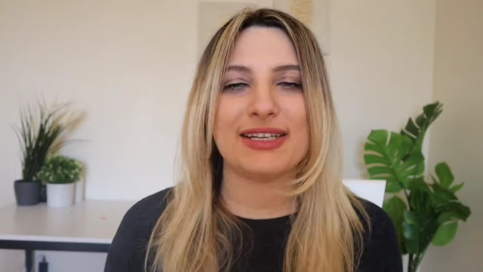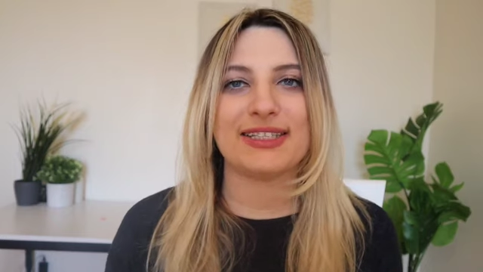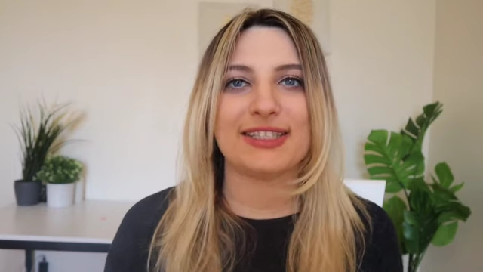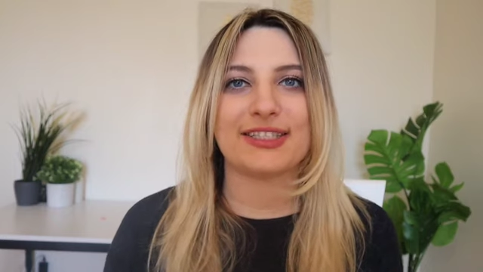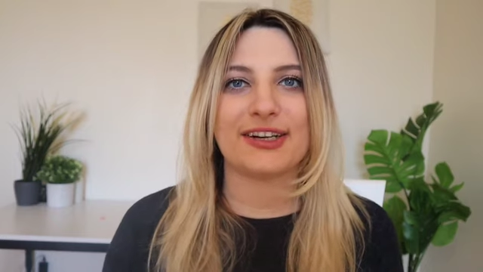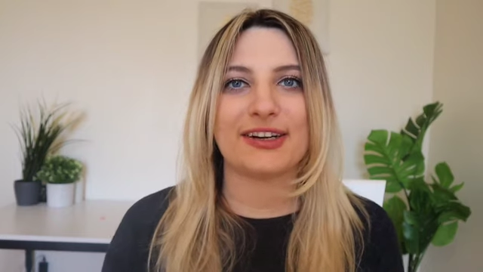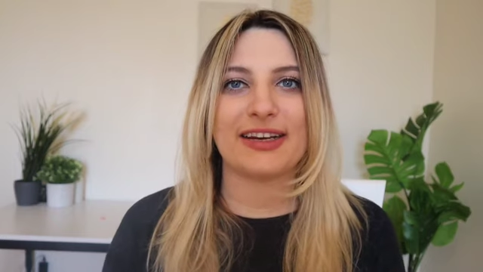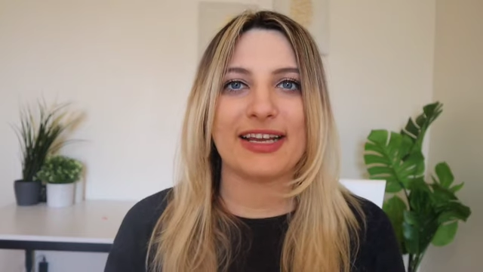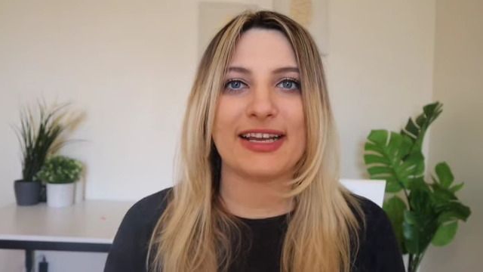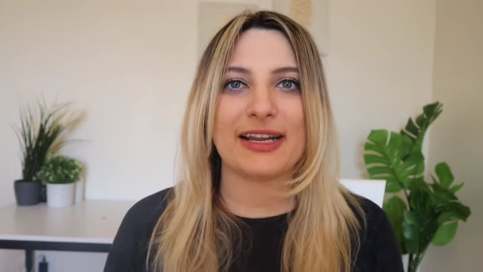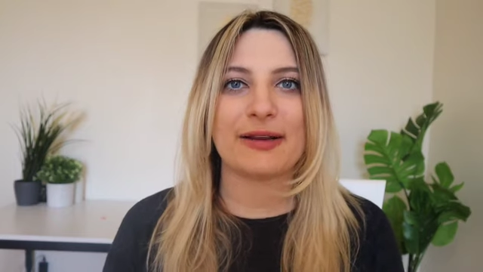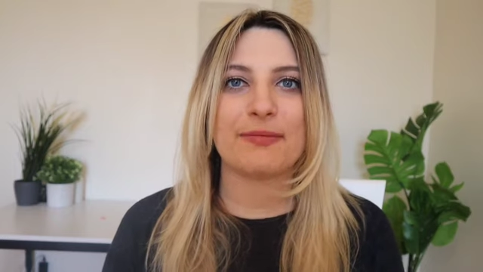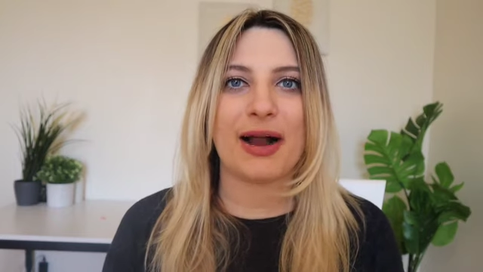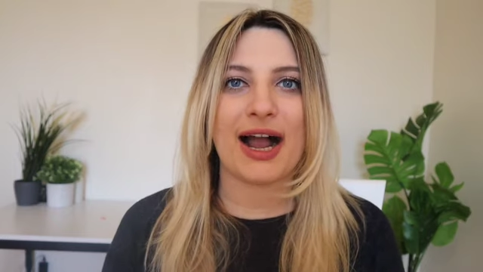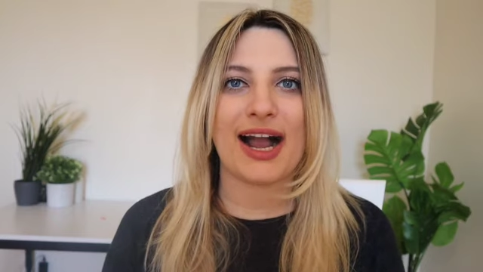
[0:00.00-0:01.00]

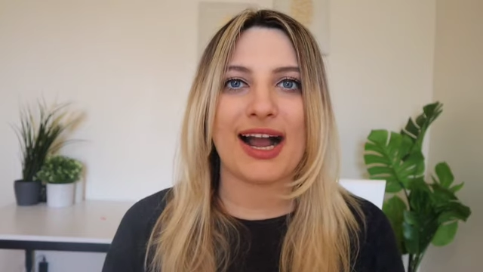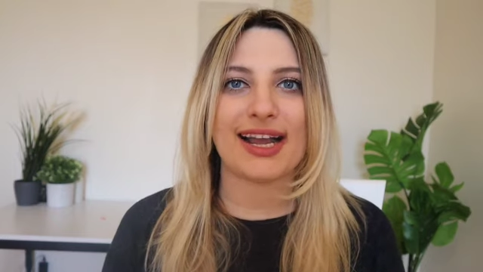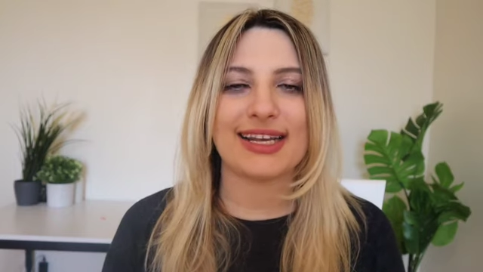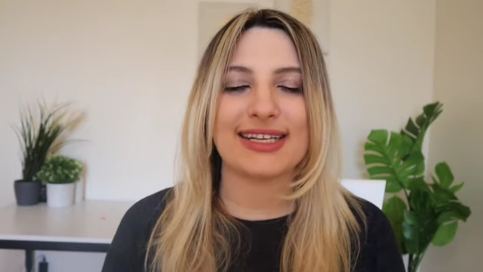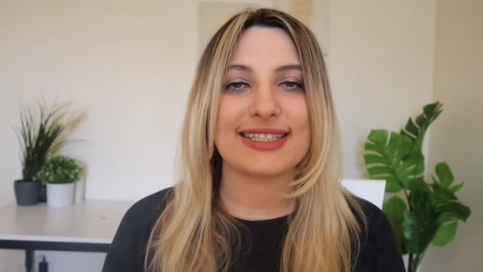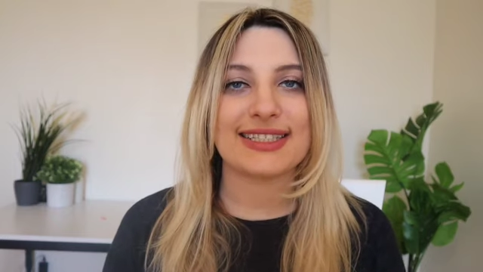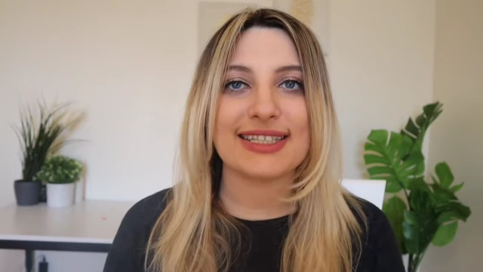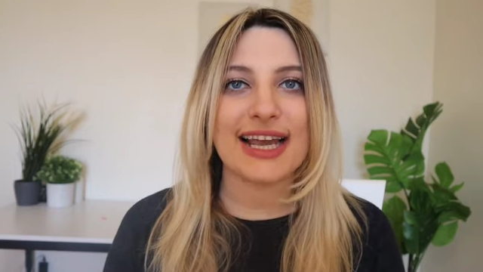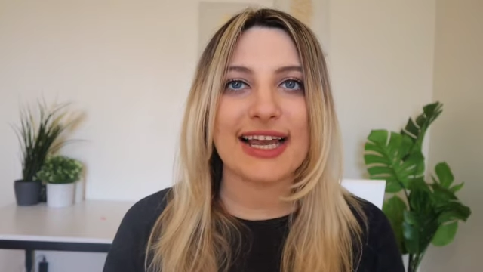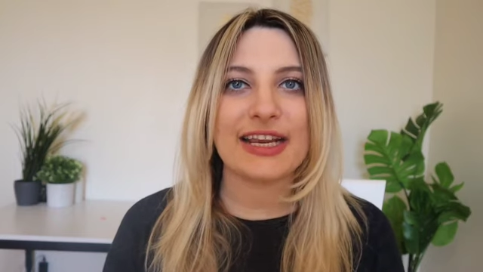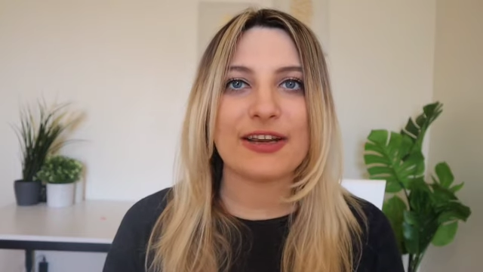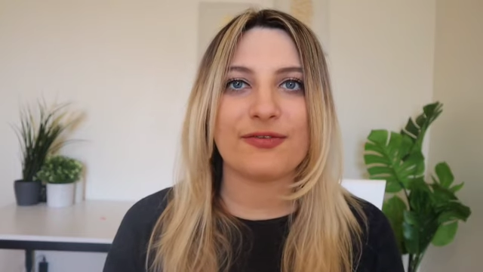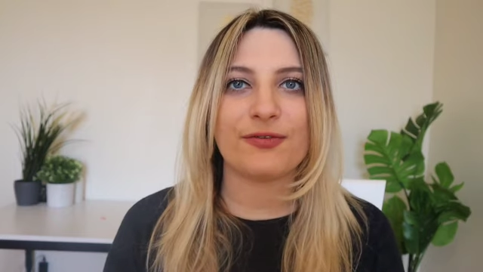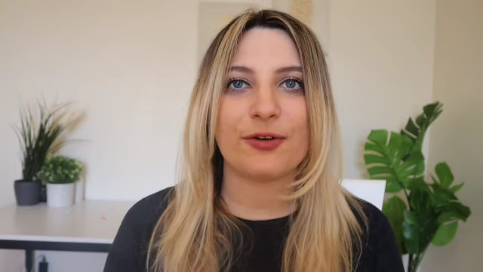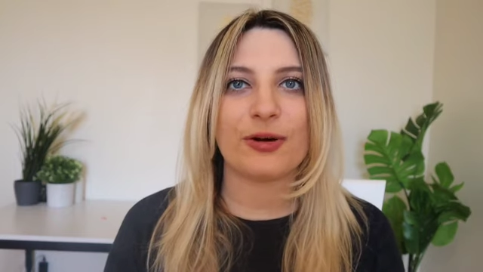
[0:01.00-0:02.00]
inserting my
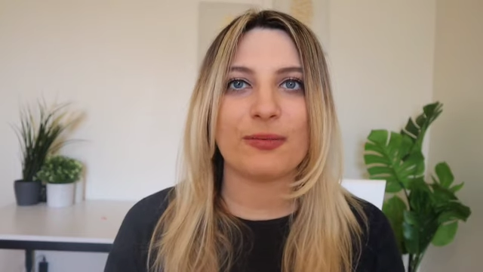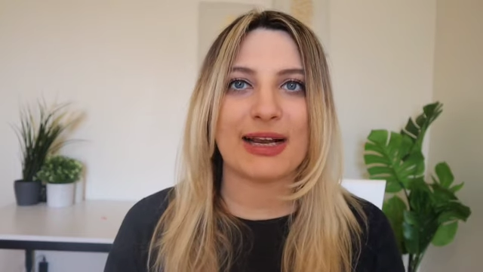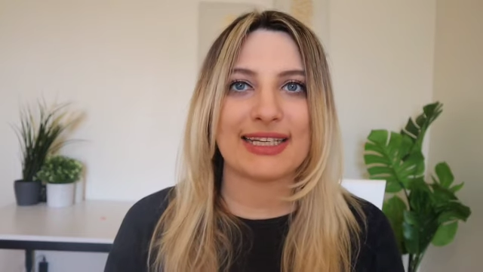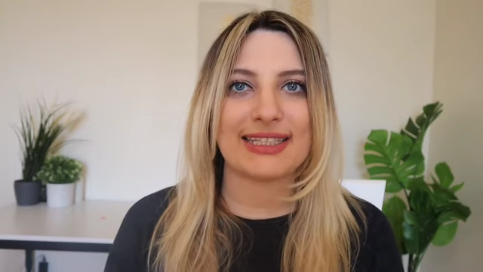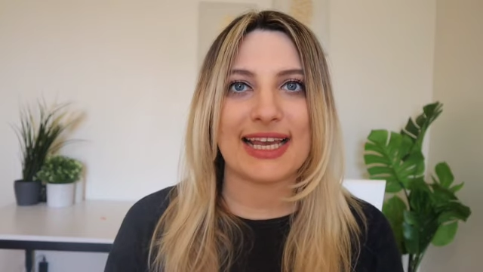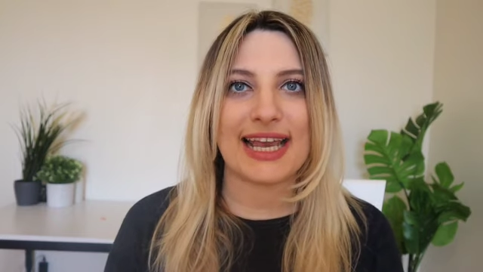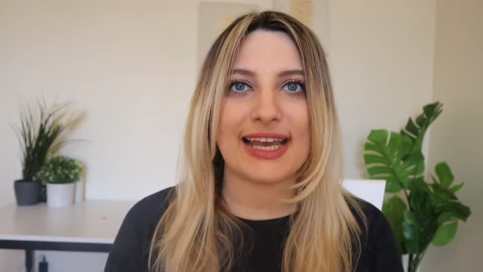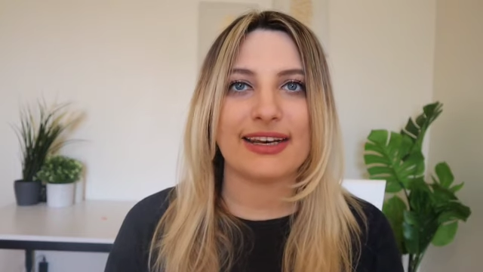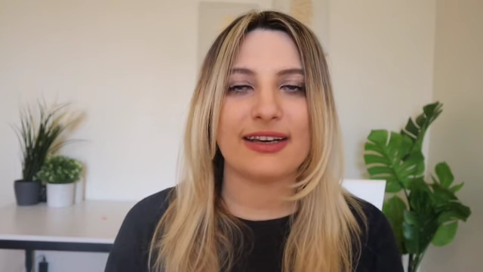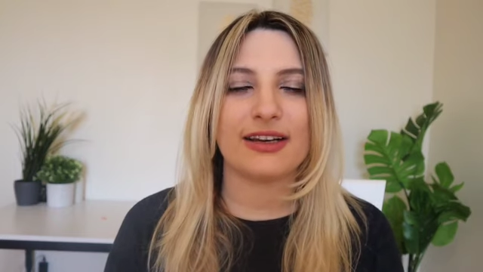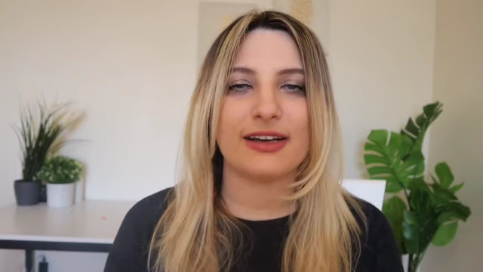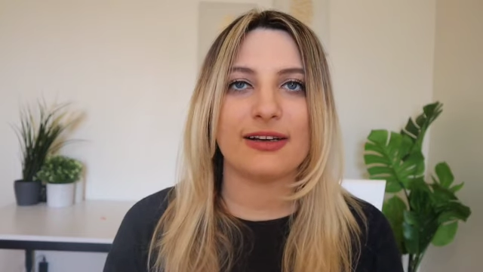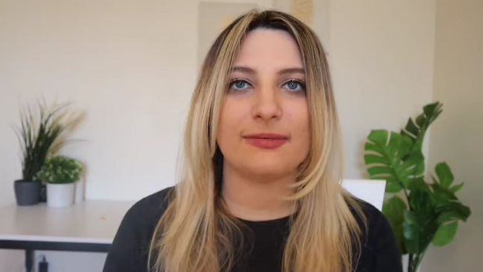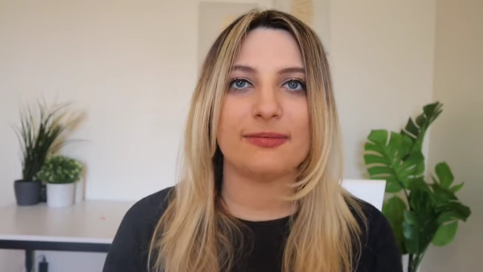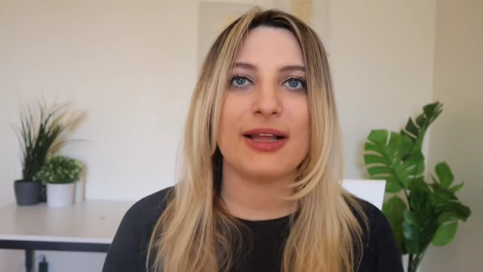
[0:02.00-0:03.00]
site for my
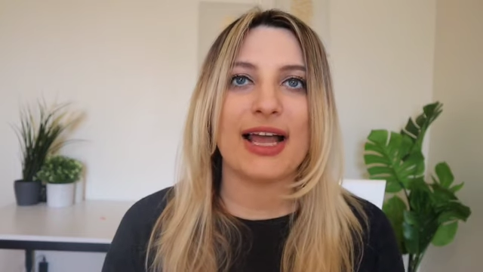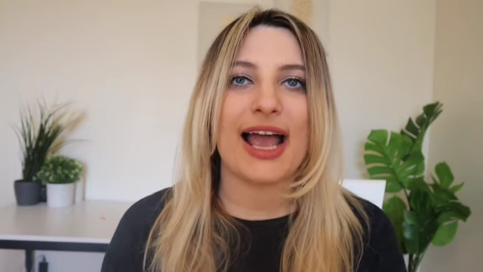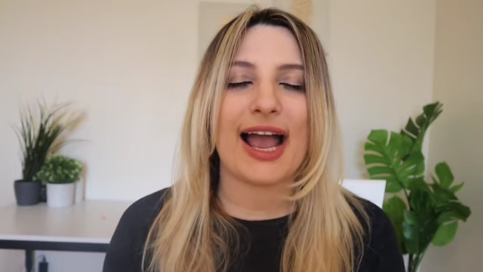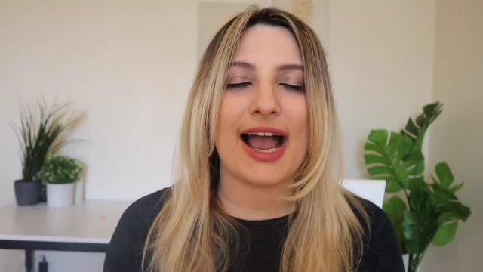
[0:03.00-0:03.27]
Tandem.